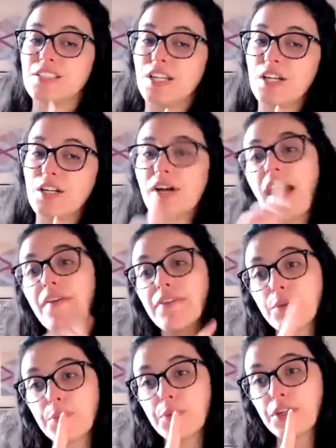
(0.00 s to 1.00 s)
So having
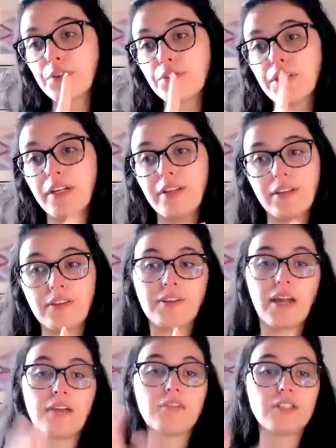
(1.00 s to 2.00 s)
the morning routine and the
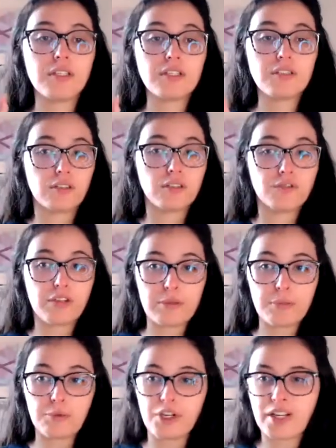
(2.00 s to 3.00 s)
night routine is also very
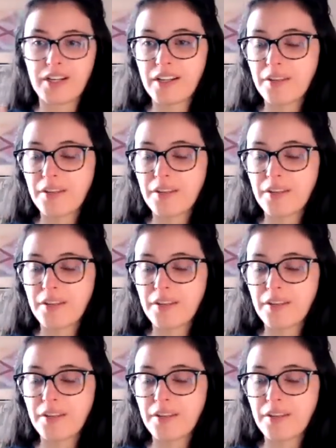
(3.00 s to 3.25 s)
important.